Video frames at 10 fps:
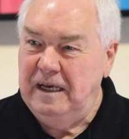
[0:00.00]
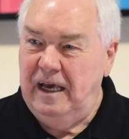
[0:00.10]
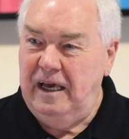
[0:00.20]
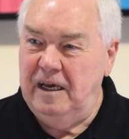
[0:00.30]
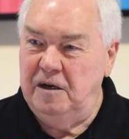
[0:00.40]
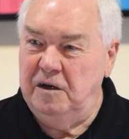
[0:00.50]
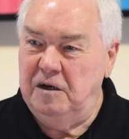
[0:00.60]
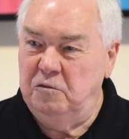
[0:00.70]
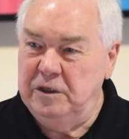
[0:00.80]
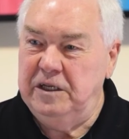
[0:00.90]
Yeah. And
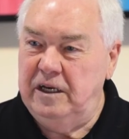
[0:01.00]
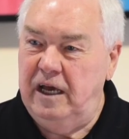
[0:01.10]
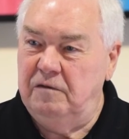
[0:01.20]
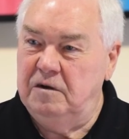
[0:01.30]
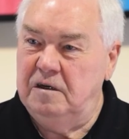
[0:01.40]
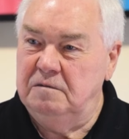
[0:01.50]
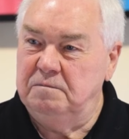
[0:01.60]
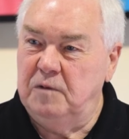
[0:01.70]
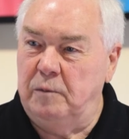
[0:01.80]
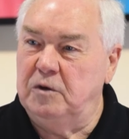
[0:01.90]
uh, we did have an
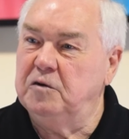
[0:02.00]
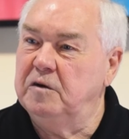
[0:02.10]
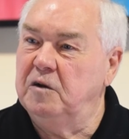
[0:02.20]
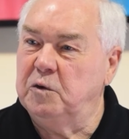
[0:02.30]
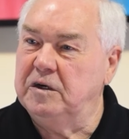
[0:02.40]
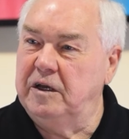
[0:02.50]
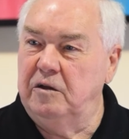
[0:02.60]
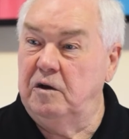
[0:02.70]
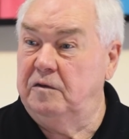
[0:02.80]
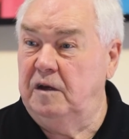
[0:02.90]
opportunity to work
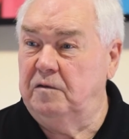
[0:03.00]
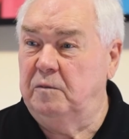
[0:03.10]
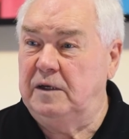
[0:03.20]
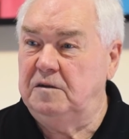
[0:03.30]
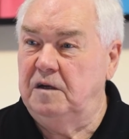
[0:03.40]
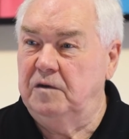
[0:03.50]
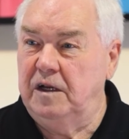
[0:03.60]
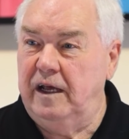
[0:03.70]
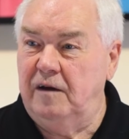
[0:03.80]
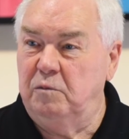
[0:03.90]
together, I think, for about seven
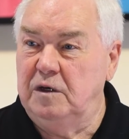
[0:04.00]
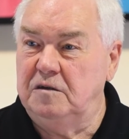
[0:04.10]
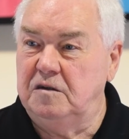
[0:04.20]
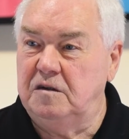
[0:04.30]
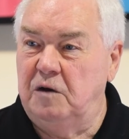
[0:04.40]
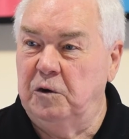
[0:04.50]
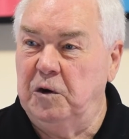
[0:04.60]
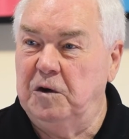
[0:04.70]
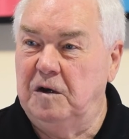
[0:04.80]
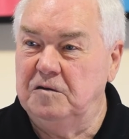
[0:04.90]
and a half months, as I
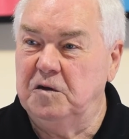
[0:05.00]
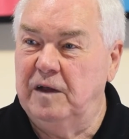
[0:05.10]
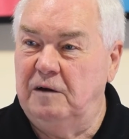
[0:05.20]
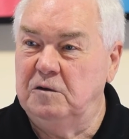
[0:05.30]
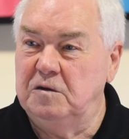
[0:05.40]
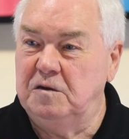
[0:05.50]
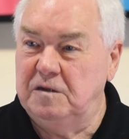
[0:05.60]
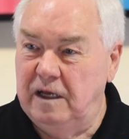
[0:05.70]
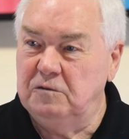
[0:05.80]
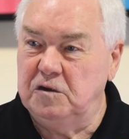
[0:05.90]
recall. So that
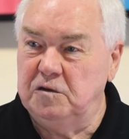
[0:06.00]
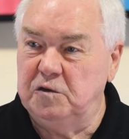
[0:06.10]
was that was a